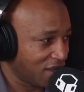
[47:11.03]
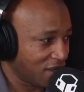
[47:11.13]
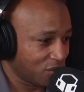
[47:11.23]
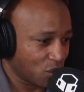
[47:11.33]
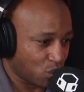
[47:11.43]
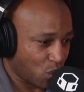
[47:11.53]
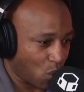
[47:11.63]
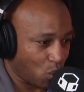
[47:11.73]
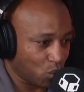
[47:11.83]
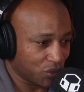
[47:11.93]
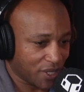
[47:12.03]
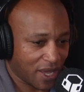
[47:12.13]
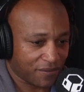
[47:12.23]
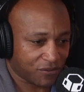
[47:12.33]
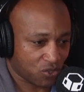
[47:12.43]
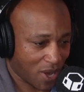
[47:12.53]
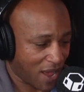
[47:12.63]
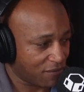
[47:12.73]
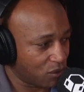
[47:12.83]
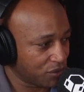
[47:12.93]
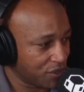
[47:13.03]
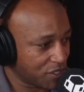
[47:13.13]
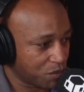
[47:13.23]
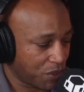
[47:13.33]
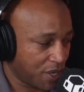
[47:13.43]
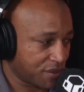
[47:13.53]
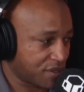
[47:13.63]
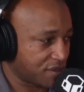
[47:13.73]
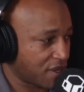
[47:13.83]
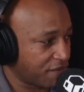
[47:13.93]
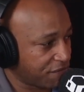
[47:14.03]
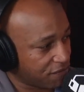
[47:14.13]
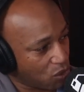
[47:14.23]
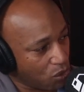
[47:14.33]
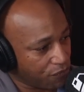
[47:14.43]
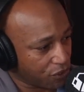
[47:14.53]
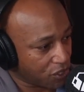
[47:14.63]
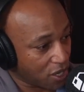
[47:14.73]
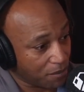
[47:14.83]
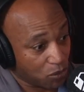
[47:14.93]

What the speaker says: the road I've traveled, the experiences I've overcome,